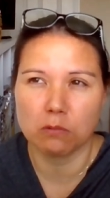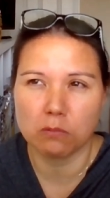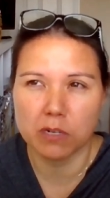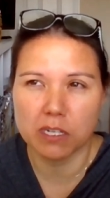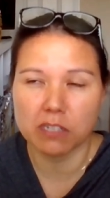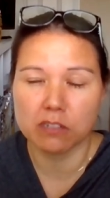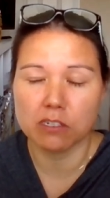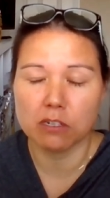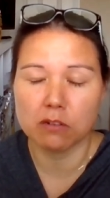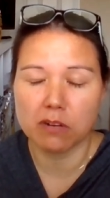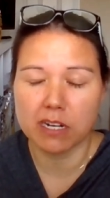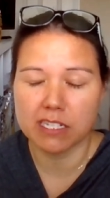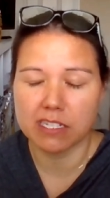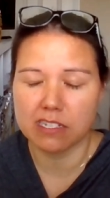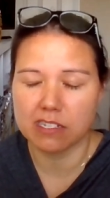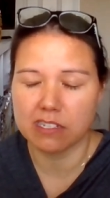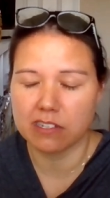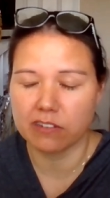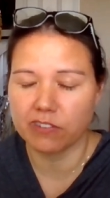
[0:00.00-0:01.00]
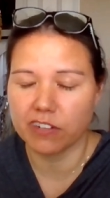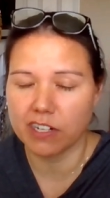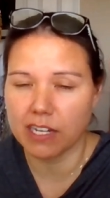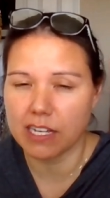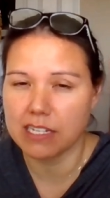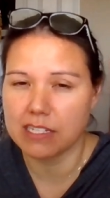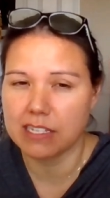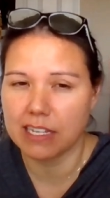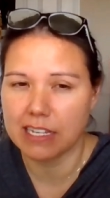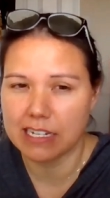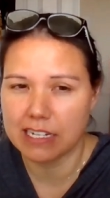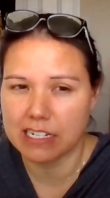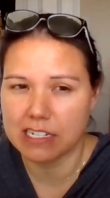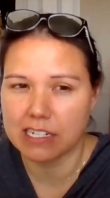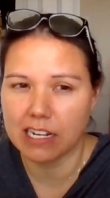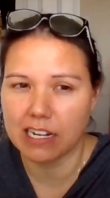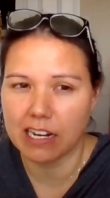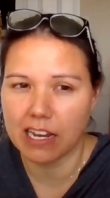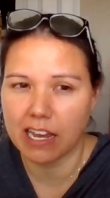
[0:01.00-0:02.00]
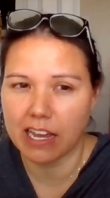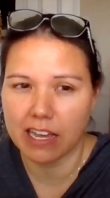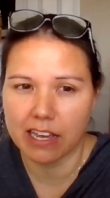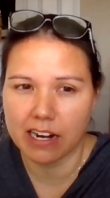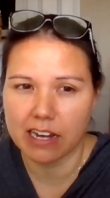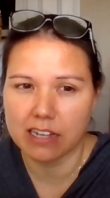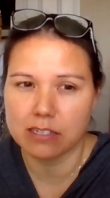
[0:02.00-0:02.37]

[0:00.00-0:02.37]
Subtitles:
real nuances of your kid's condition and